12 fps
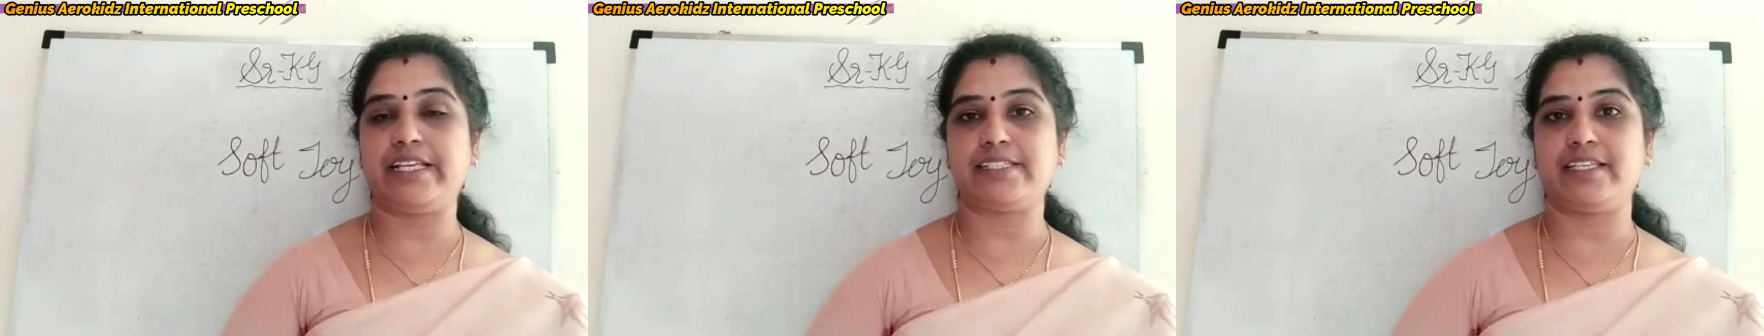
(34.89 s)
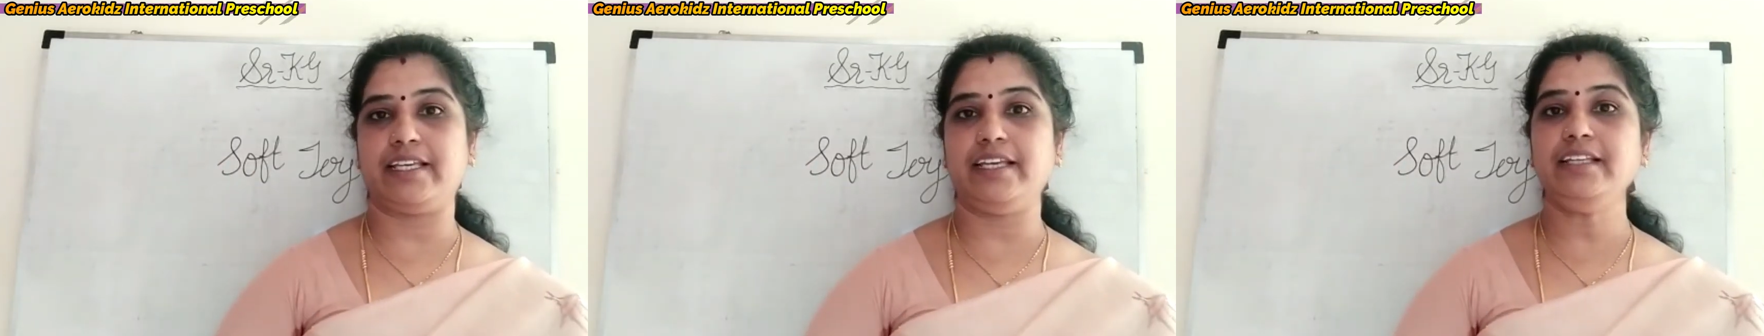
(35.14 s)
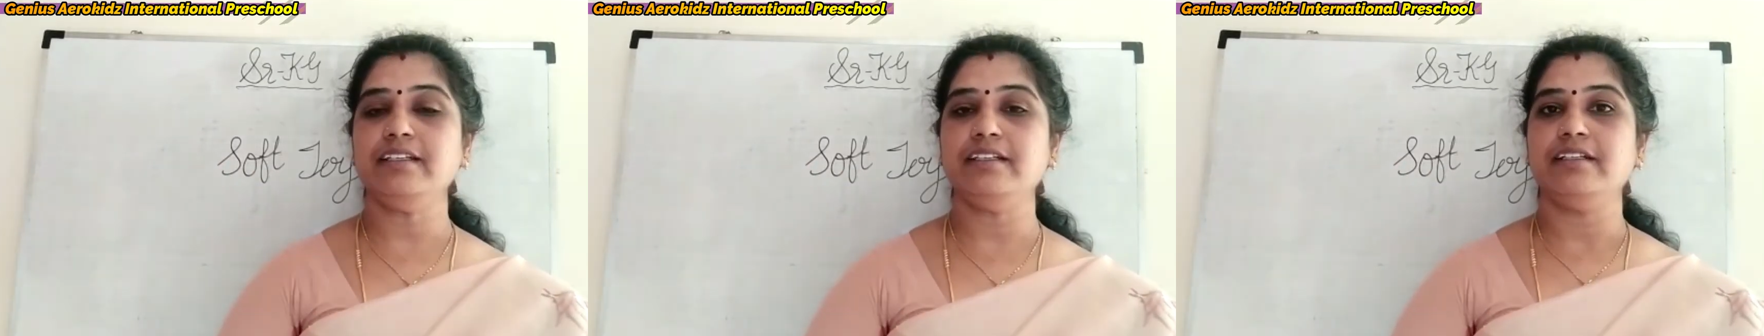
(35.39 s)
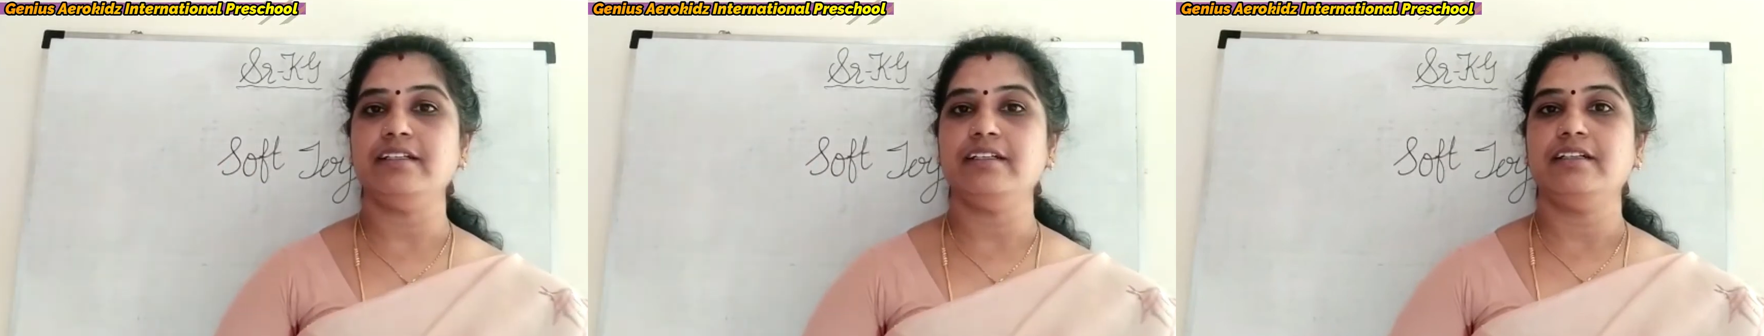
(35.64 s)
lesson,
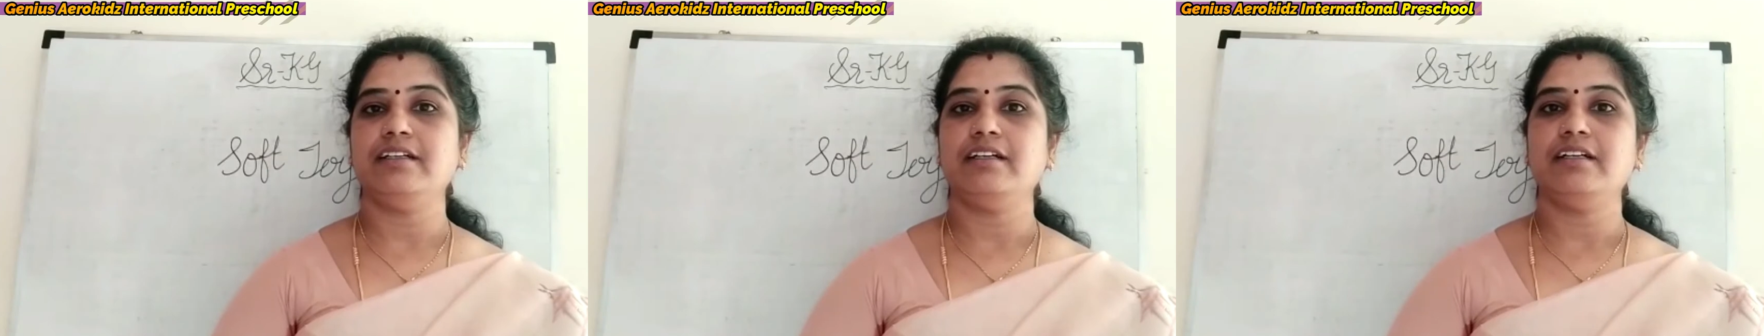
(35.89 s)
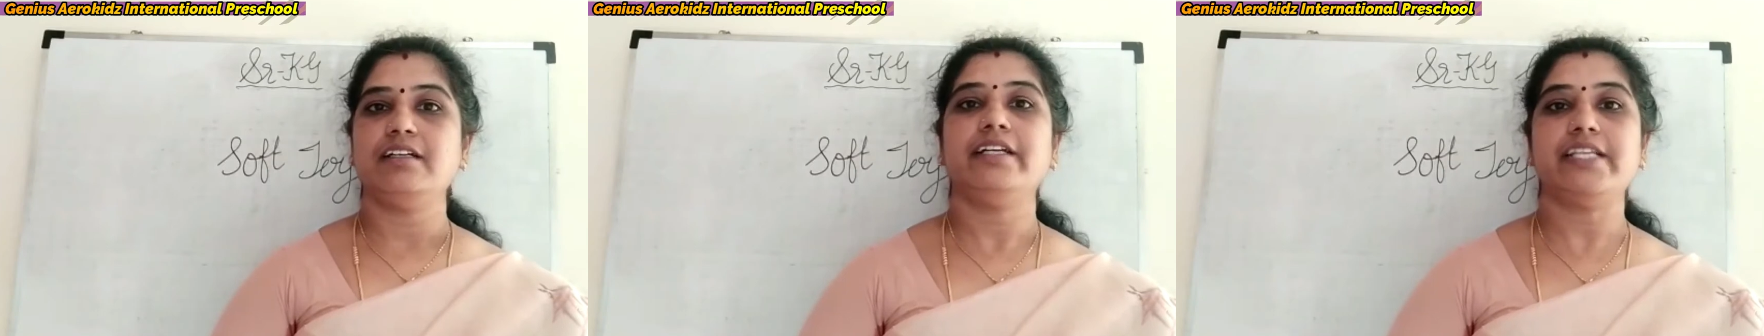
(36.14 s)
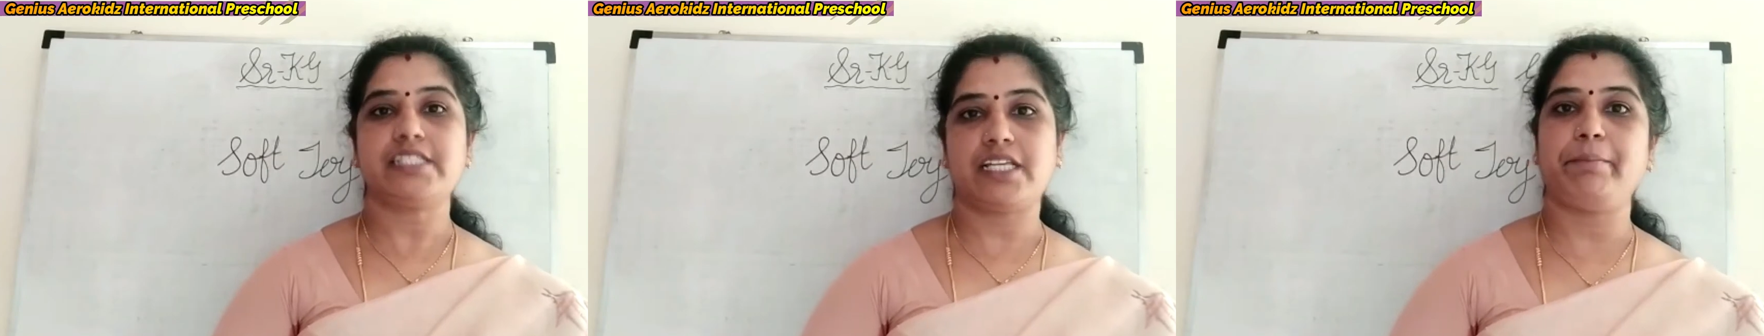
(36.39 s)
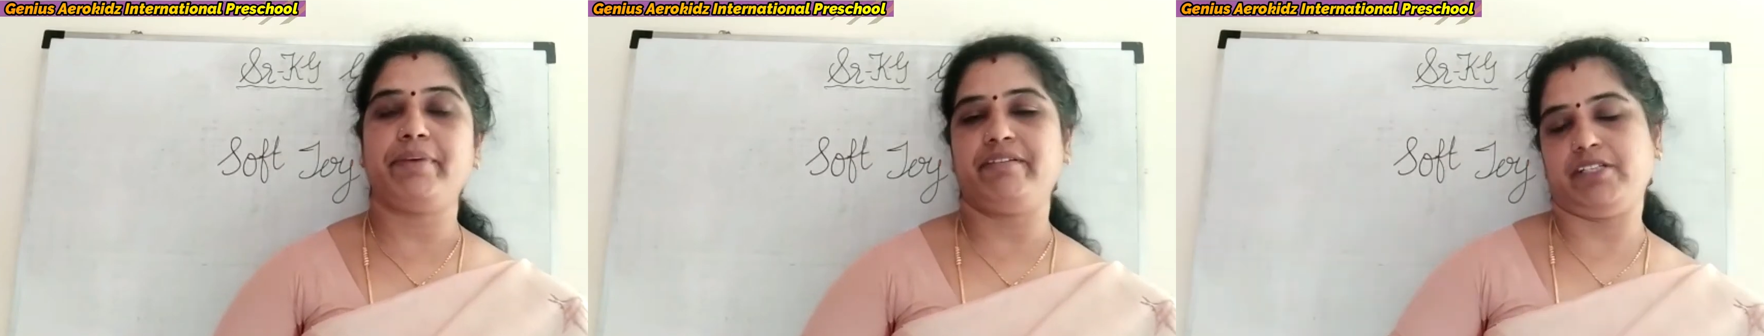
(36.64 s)

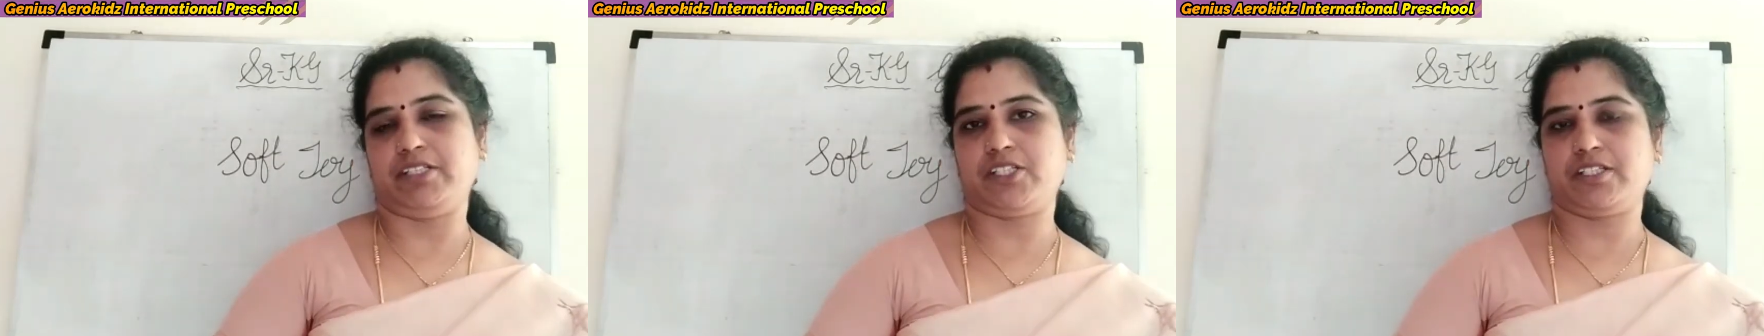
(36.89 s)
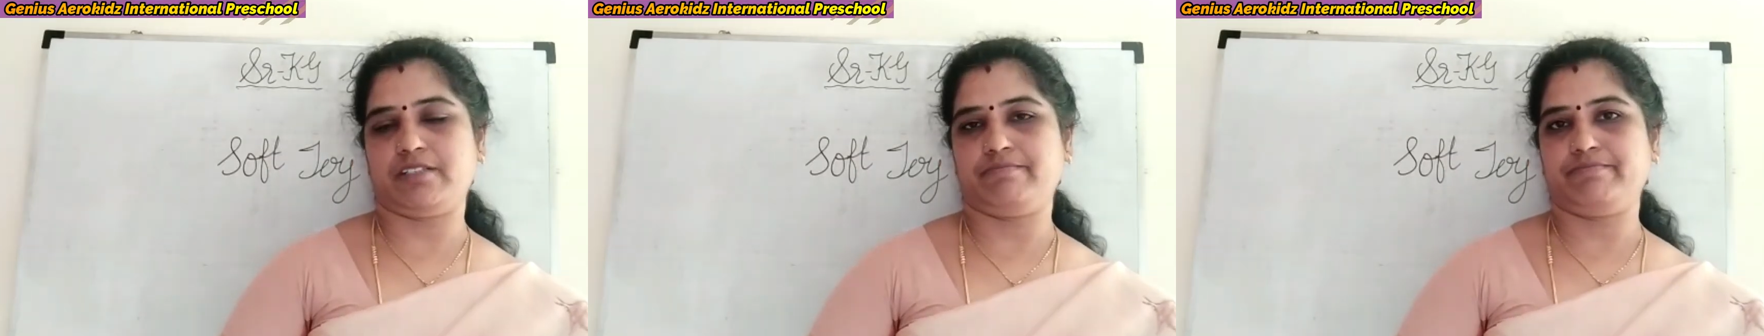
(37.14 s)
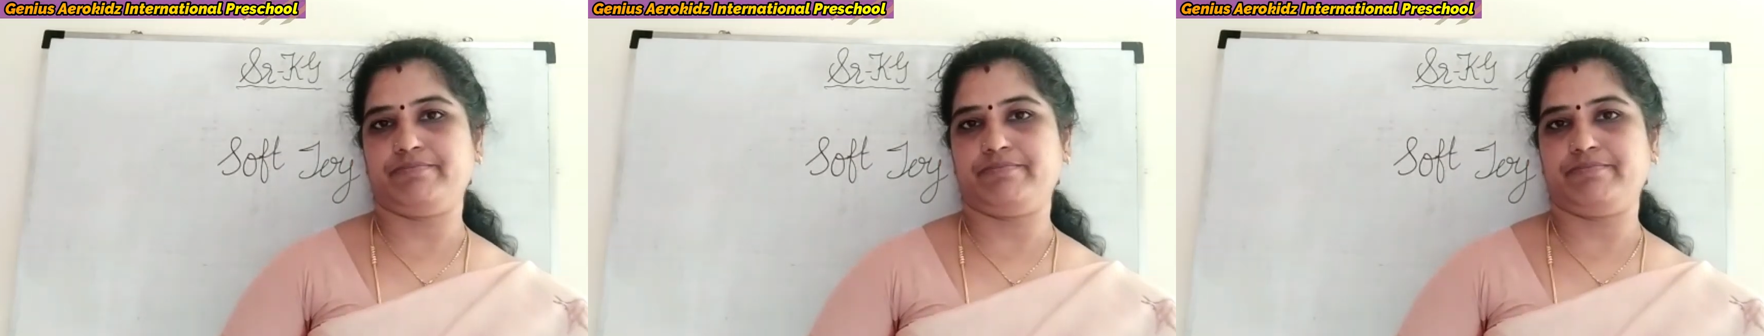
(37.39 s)
describing words,